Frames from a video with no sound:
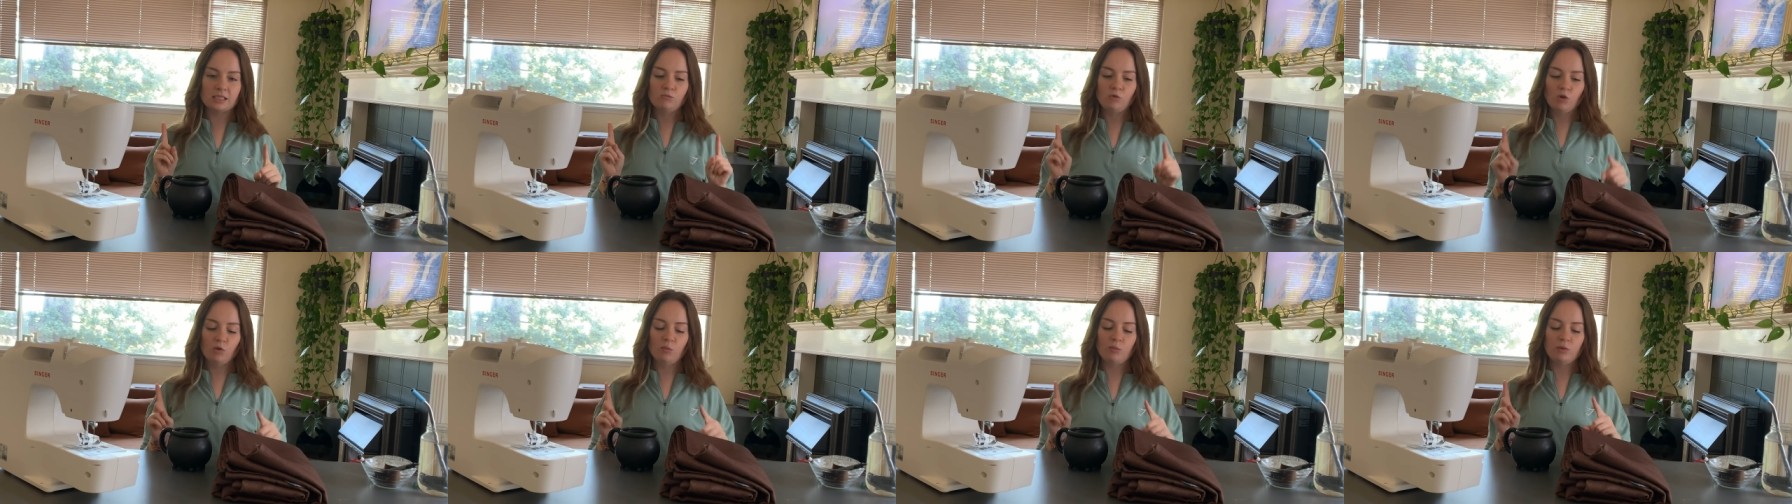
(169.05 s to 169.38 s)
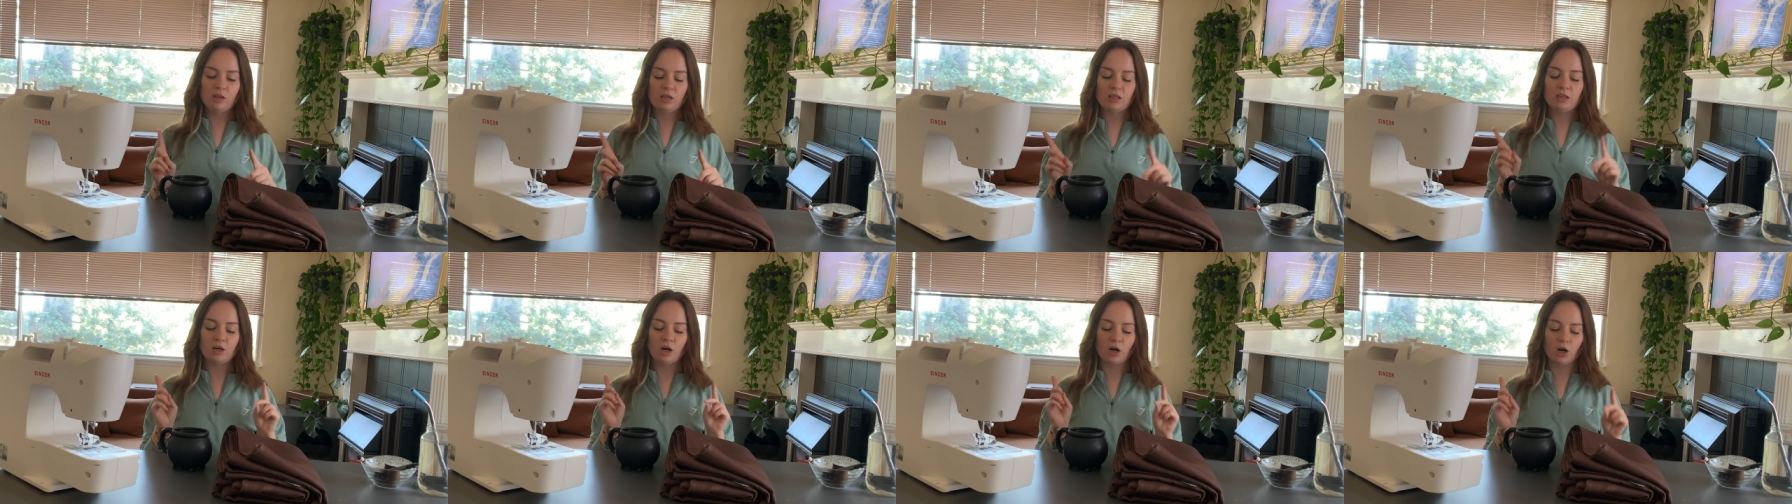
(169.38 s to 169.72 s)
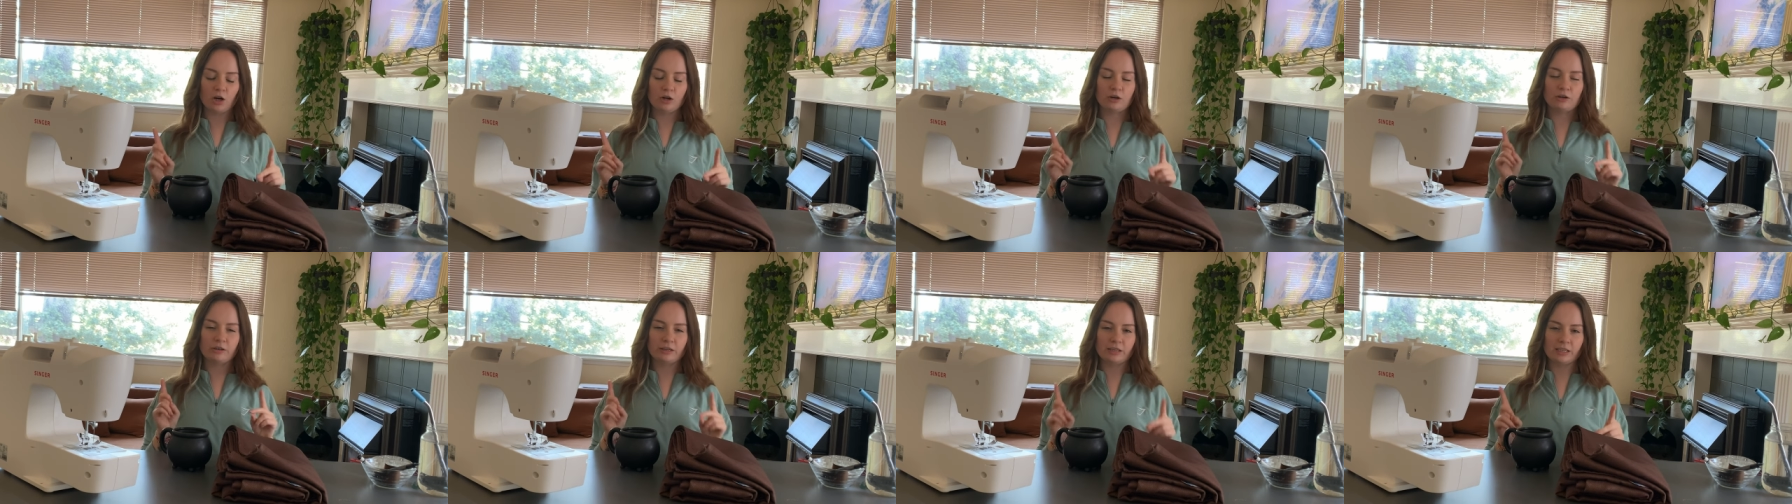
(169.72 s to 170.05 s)
normally the
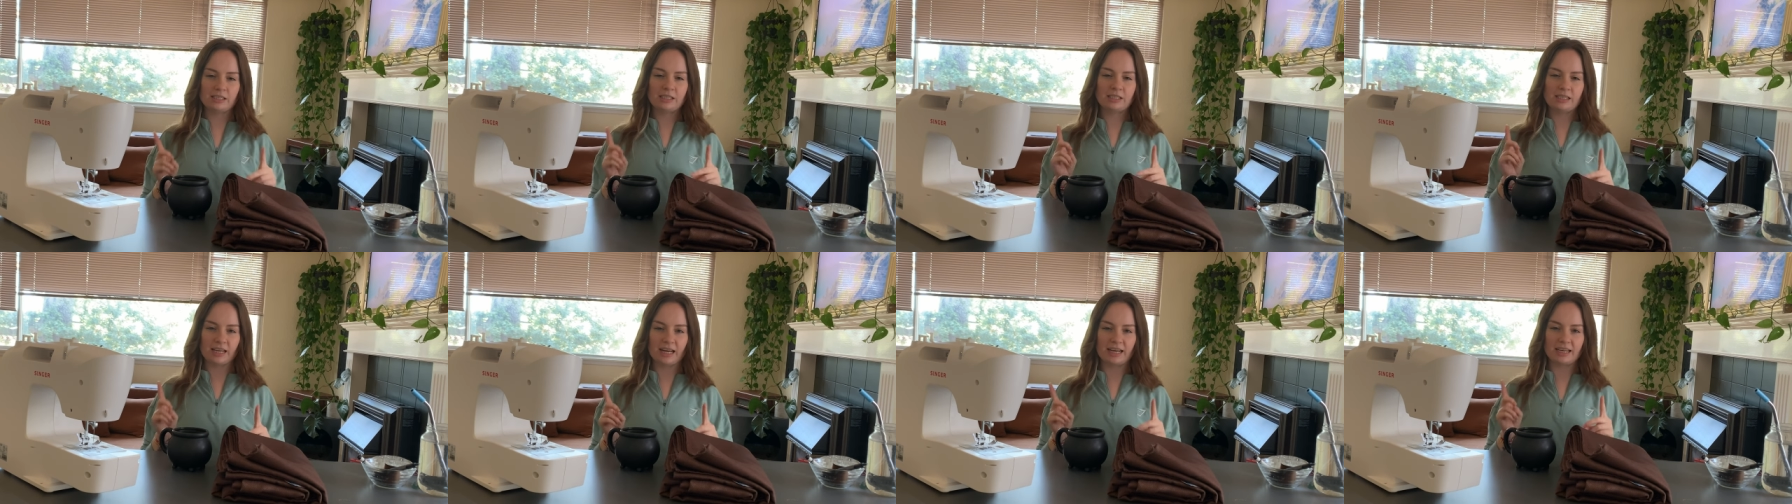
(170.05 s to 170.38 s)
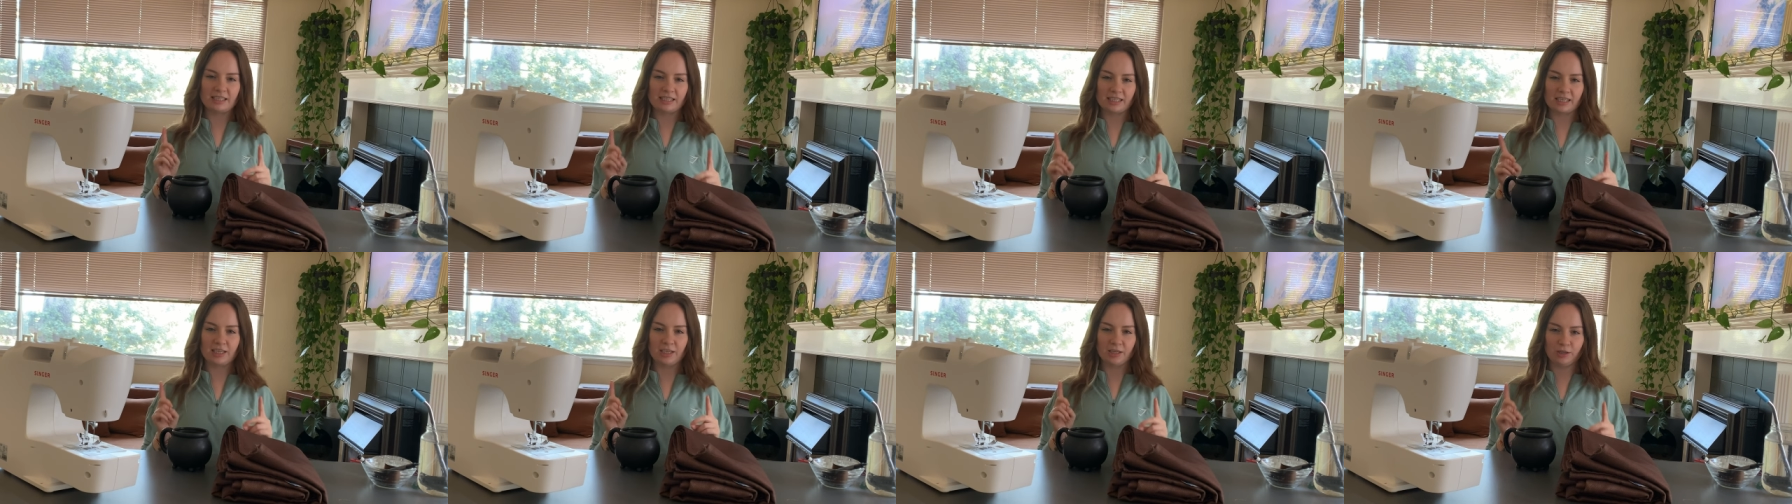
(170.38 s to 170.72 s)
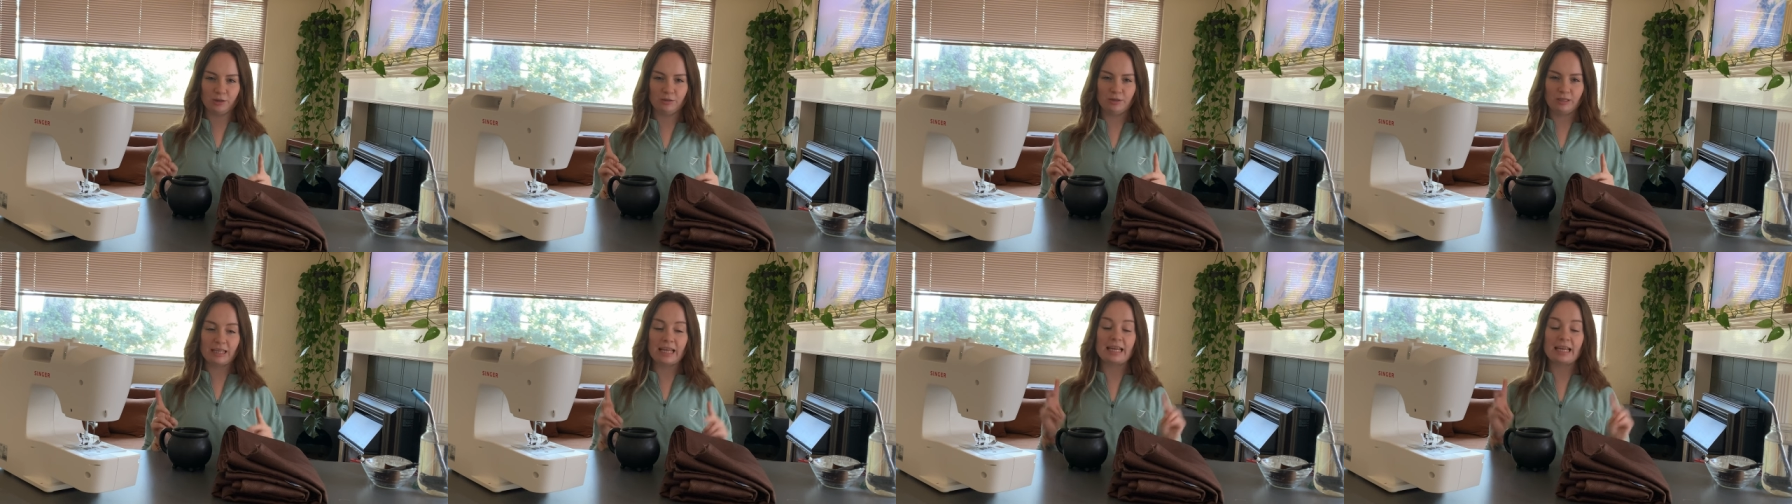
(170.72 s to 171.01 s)
harder it is to execute.